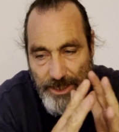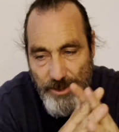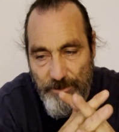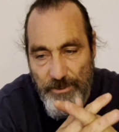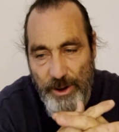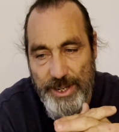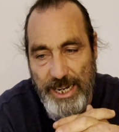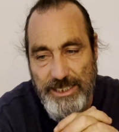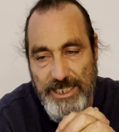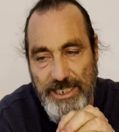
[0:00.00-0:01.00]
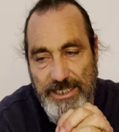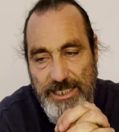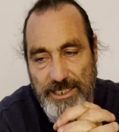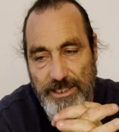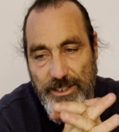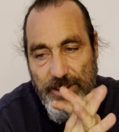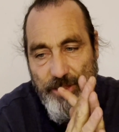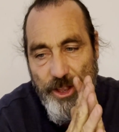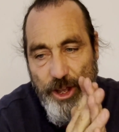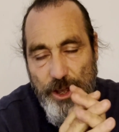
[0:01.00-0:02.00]
finances,
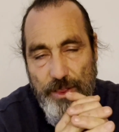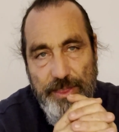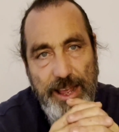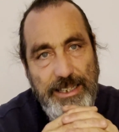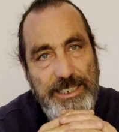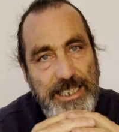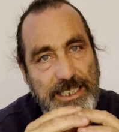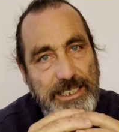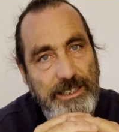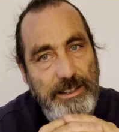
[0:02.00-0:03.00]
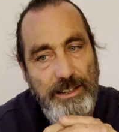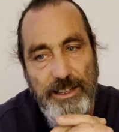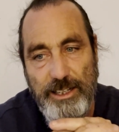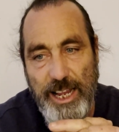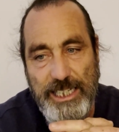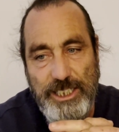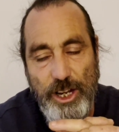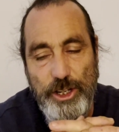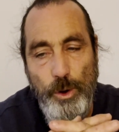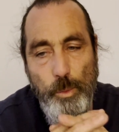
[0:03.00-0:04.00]
that there's this, it's
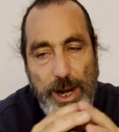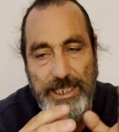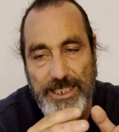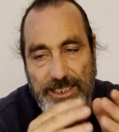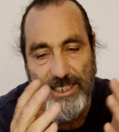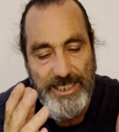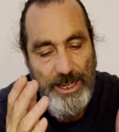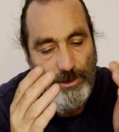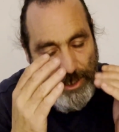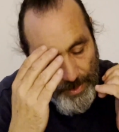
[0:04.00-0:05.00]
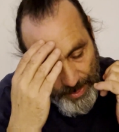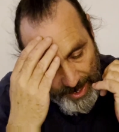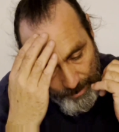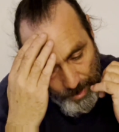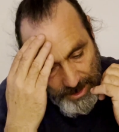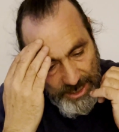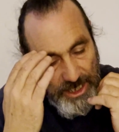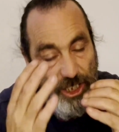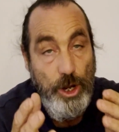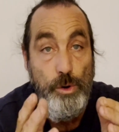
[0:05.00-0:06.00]
like you're waiting to sell something, and once it's
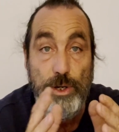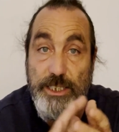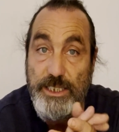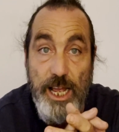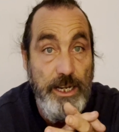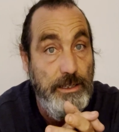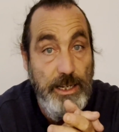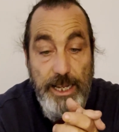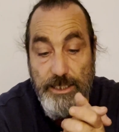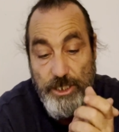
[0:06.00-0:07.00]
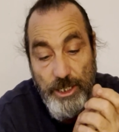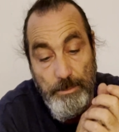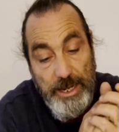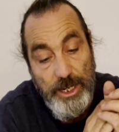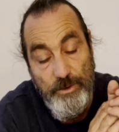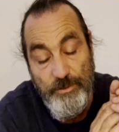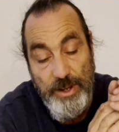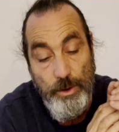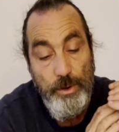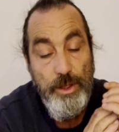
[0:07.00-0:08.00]
sold, it's done. It's going to make you
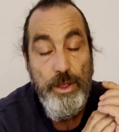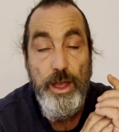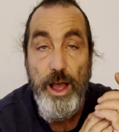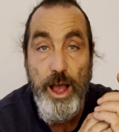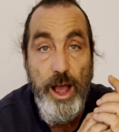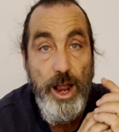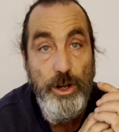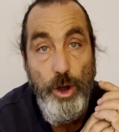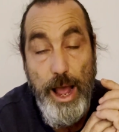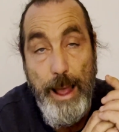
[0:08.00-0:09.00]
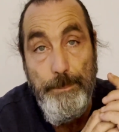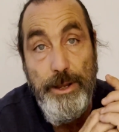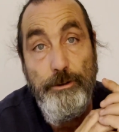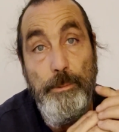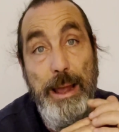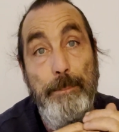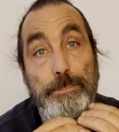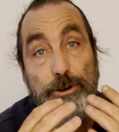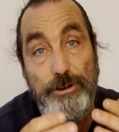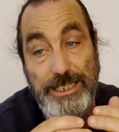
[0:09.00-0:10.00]
feel a lot happier about
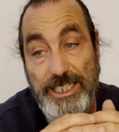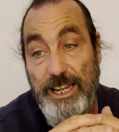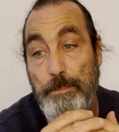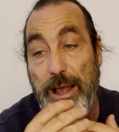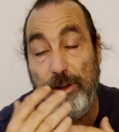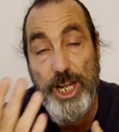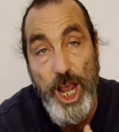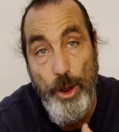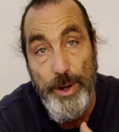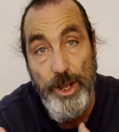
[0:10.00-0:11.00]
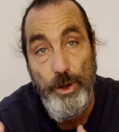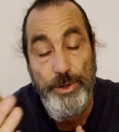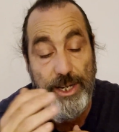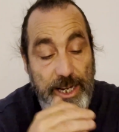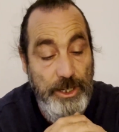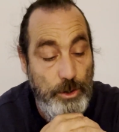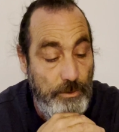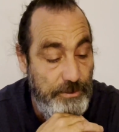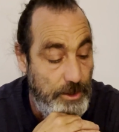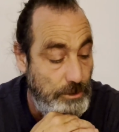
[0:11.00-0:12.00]
progressing, about going on in your
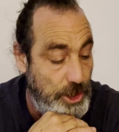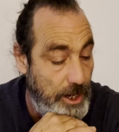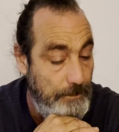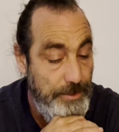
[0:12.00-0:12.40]
future.